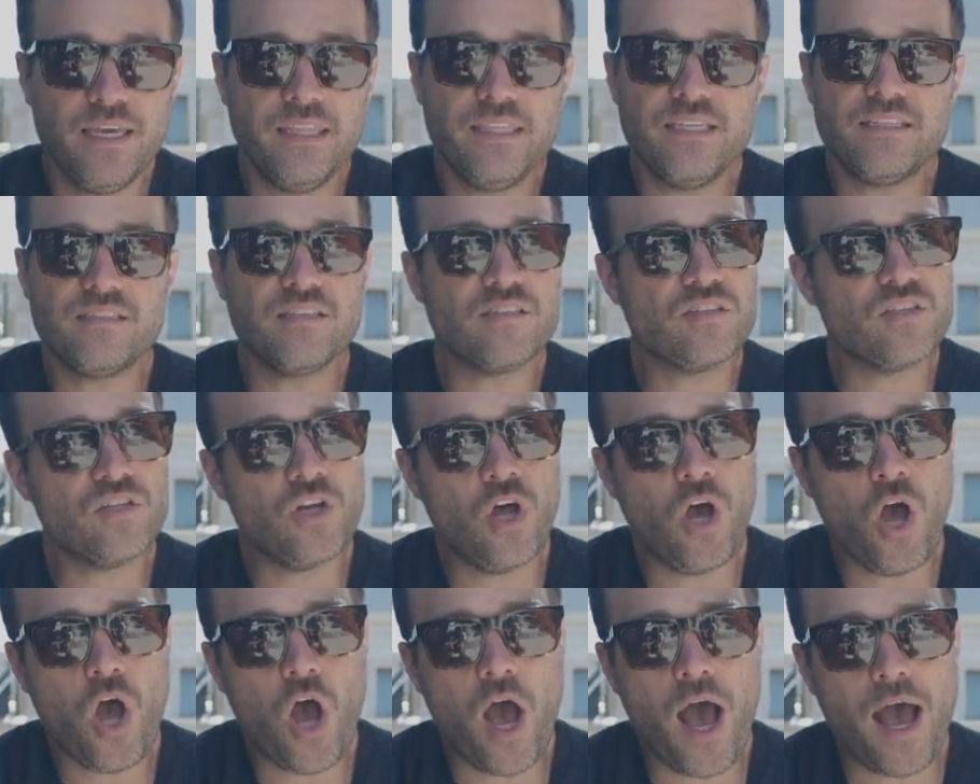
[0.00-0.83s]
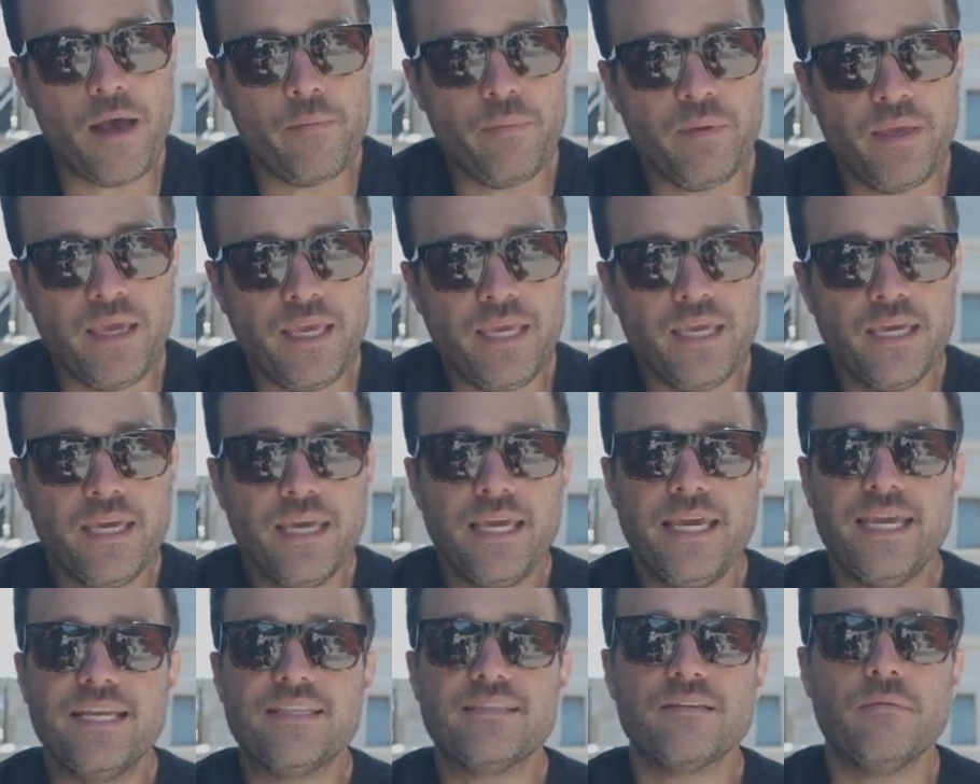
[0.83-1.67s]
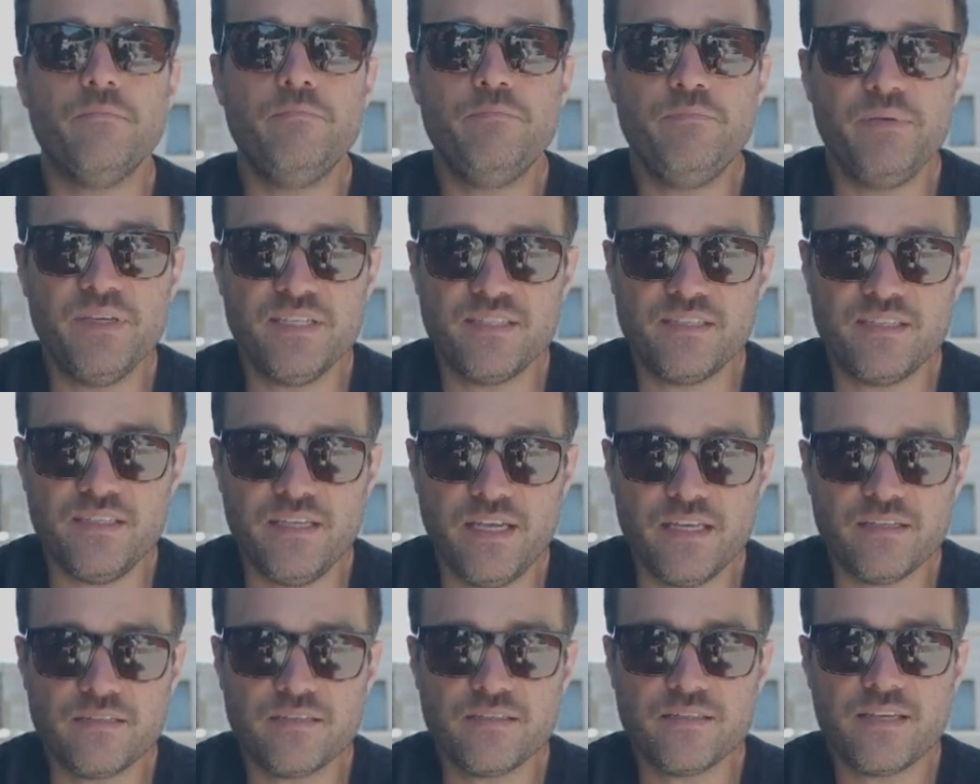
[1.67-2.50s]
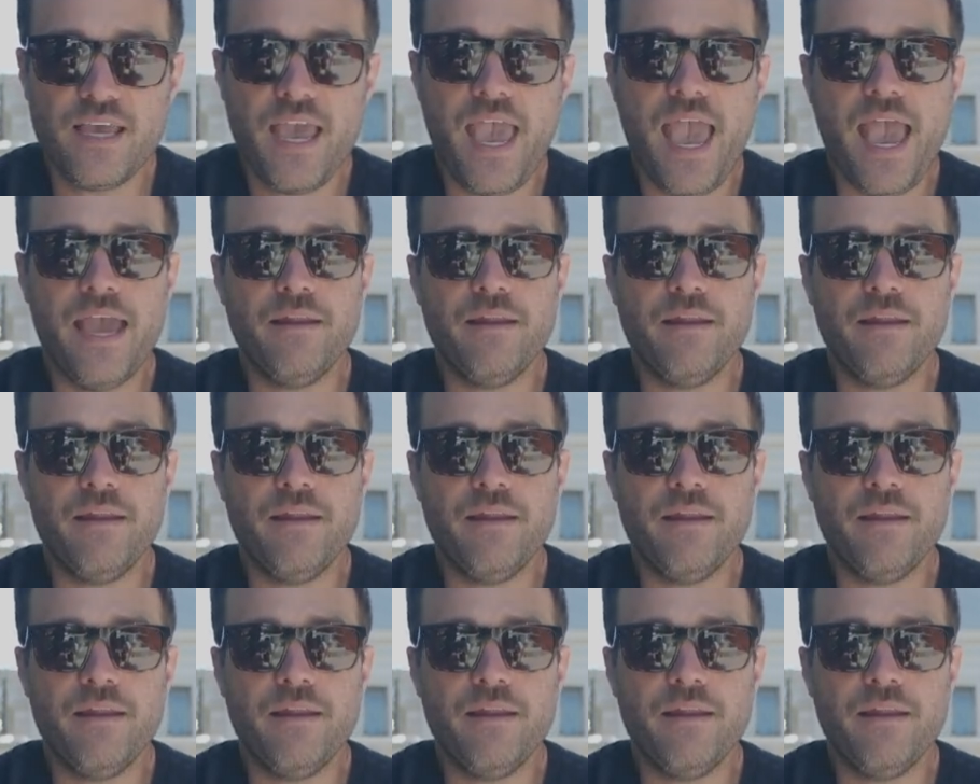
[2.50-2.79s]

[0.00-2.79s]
This isn't a hobby, it's a business.